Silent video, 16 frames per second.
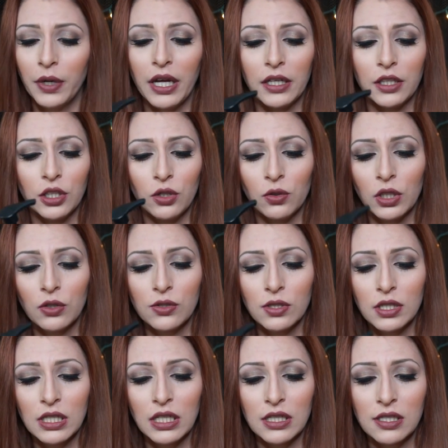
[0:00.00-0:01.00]
But you
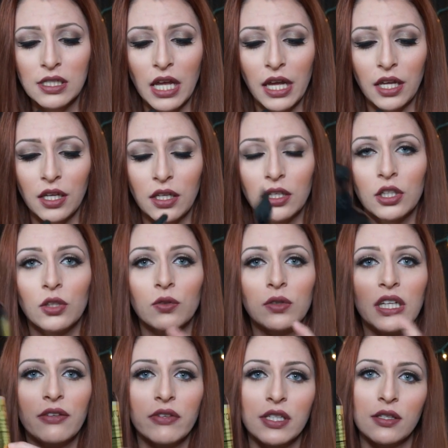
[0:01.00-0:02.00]
use this and you
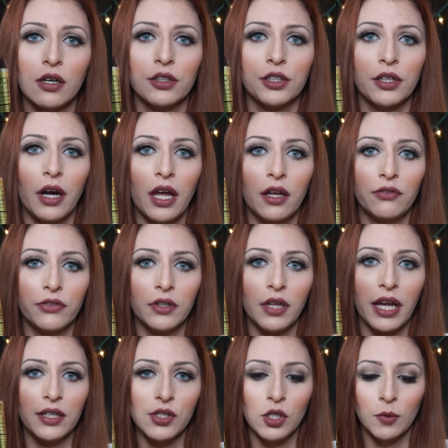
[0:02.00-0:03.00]
leave this on your head for
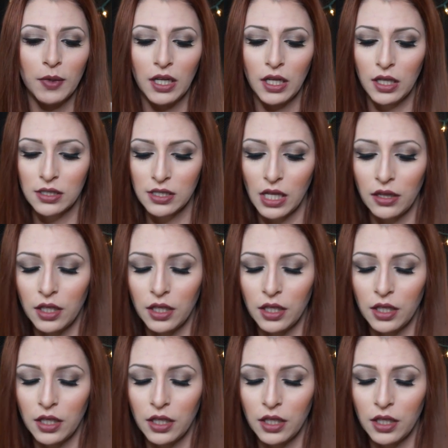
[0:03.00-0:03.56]
like 2 minutes,